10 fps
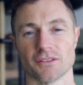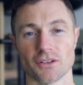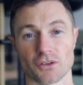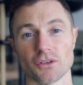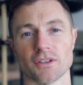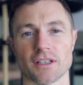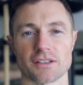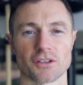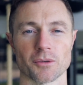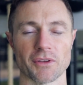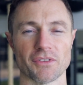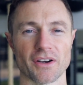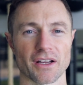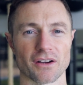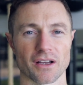not good. It's going to be
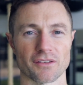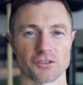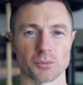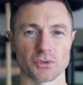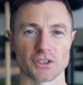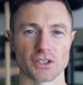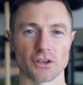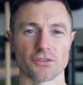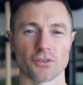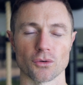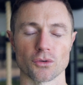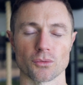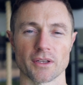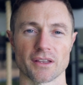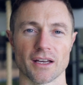very uncomfortable to go
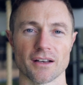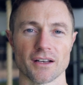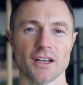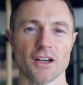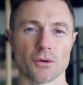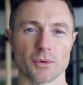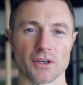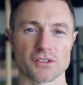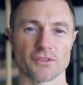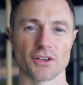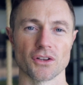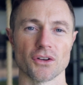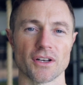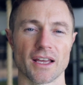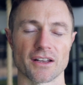forward with that. Whereas if you
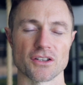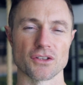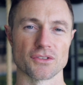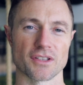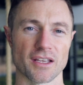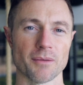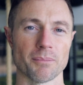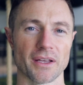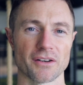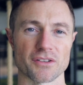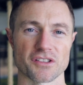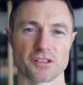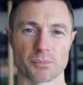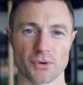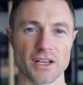learn how to use the hip better and
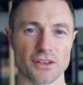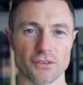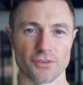spread the